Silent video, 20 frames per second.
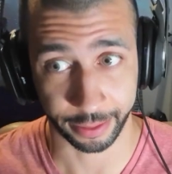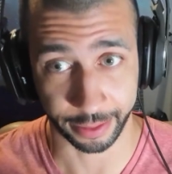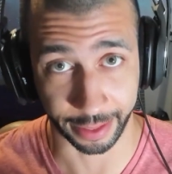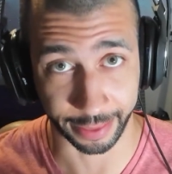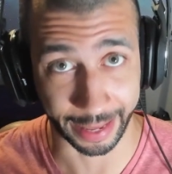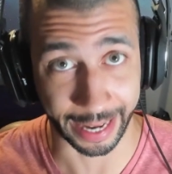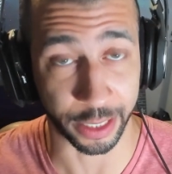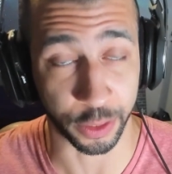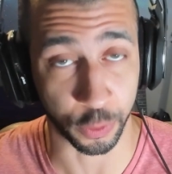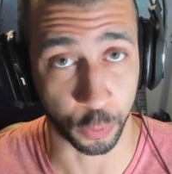then
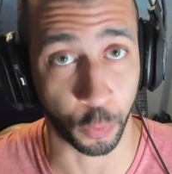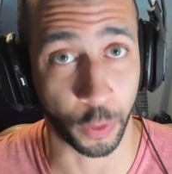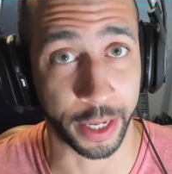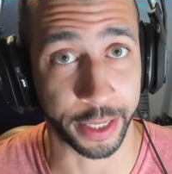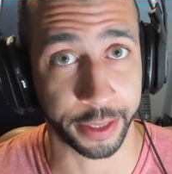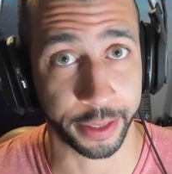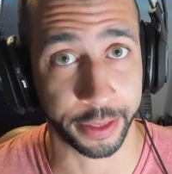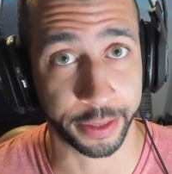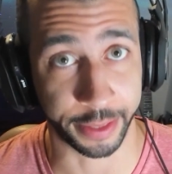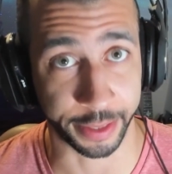that is
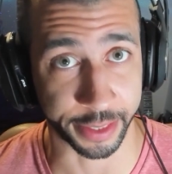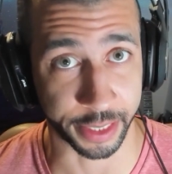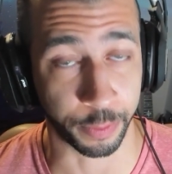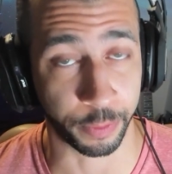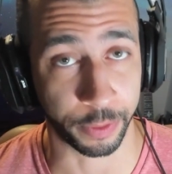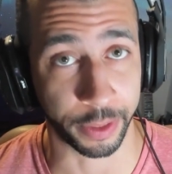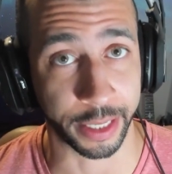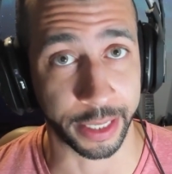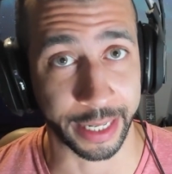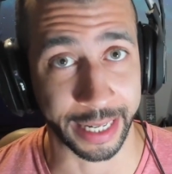what
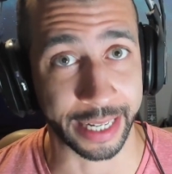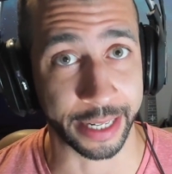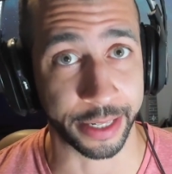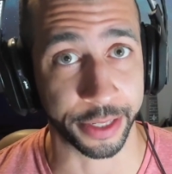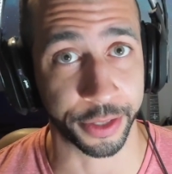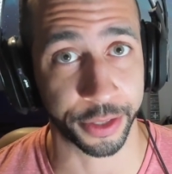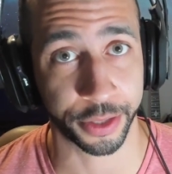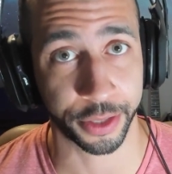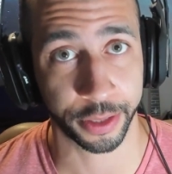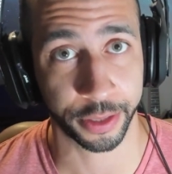discipline
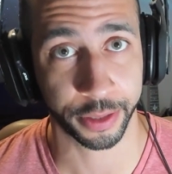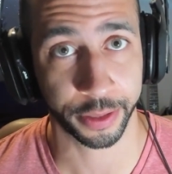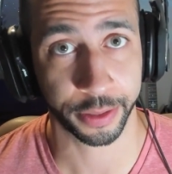is.